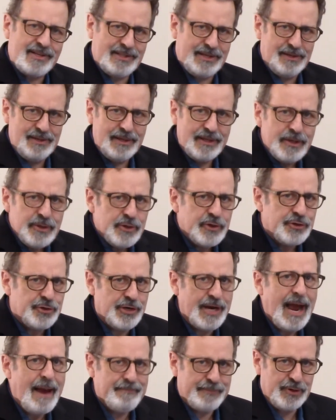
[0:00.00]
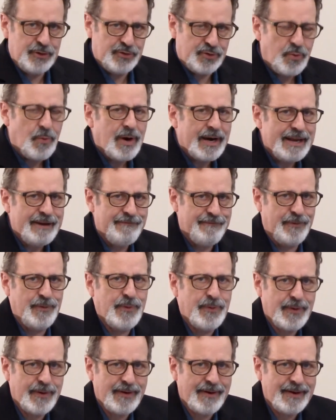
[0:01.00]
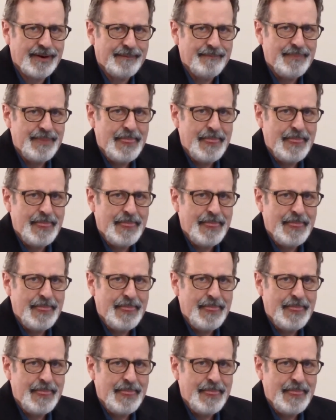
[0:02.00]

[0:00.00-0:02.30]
to Luke chapter 24.